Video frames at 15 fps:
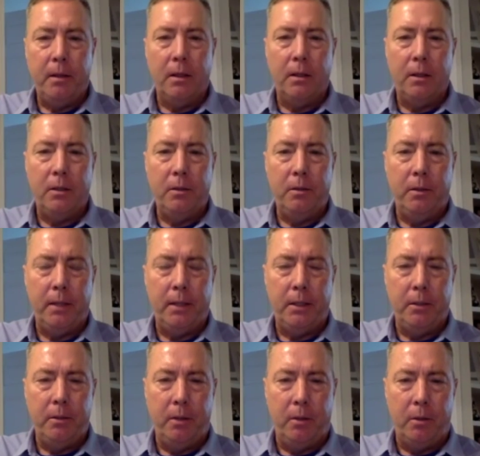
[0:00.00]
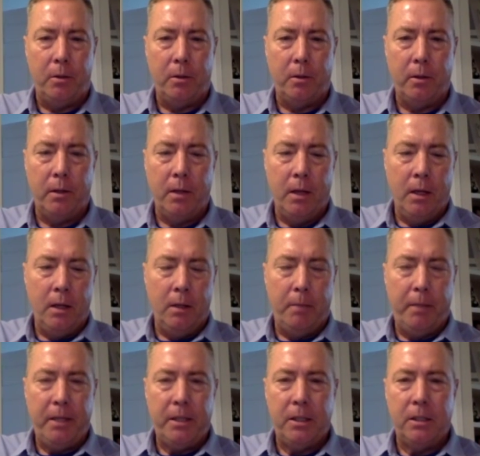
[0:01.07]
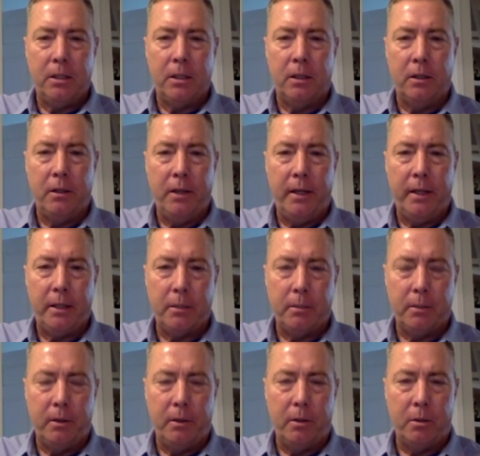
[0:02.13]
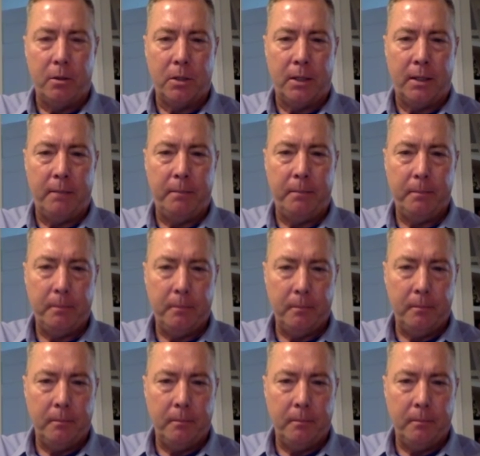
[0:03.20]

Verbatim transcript: they, they do they do the whole the patient's under the excimer the whole time.